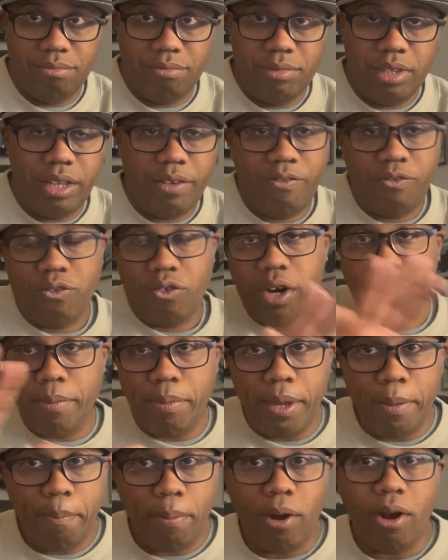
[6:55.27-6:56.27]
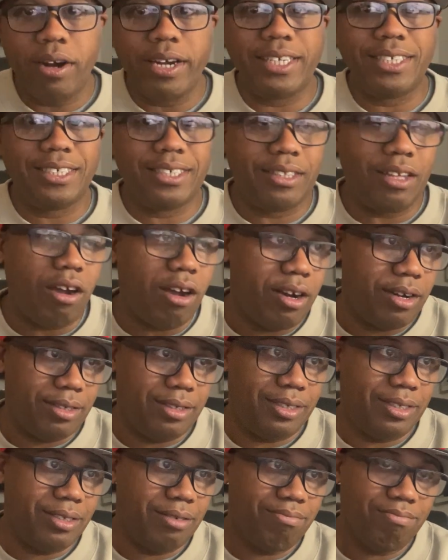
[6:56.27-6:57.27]
the freebie party
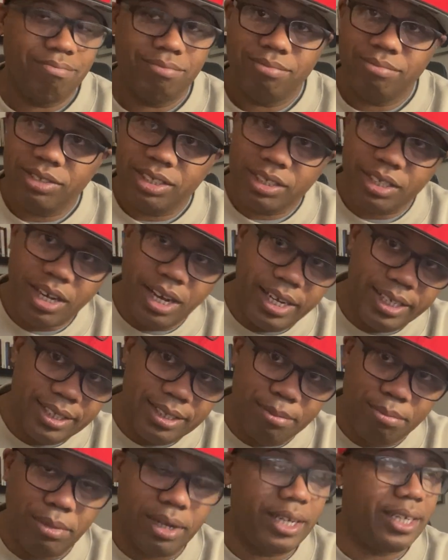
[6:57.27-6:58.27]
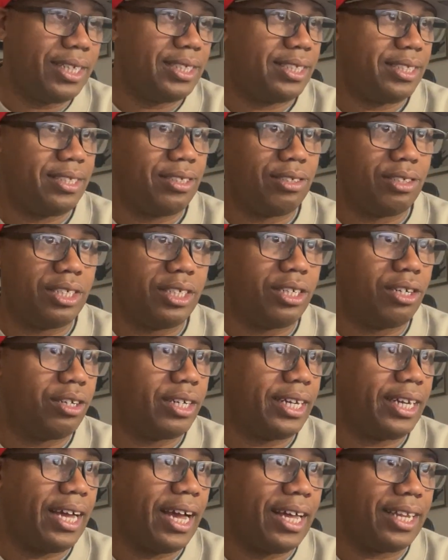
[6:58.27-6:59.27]
starts, it's costing money still to go
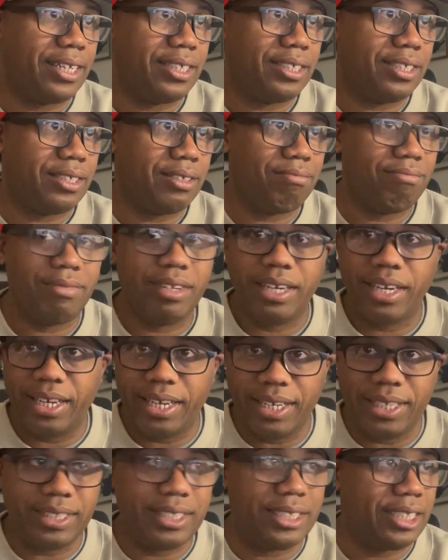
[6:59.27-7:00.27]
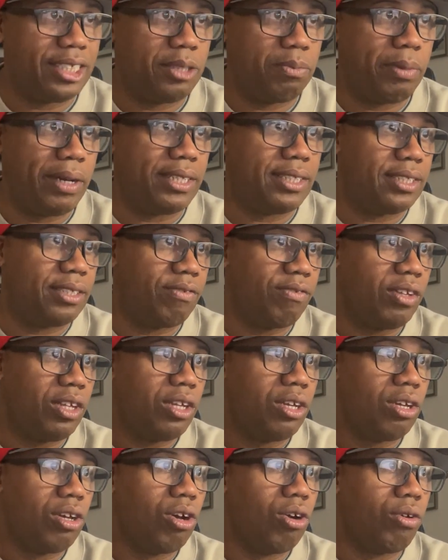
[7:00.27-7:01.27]
to college, and it's expensive.
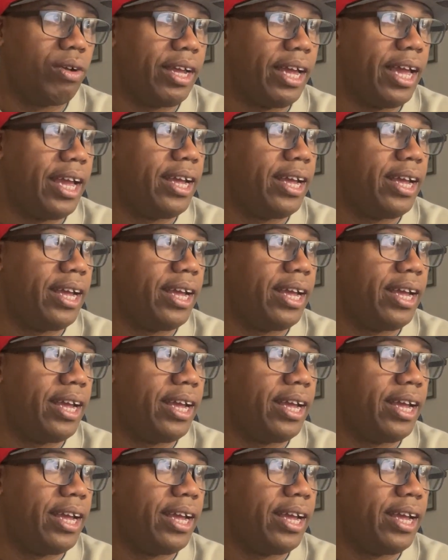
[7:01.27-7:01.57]
Okay,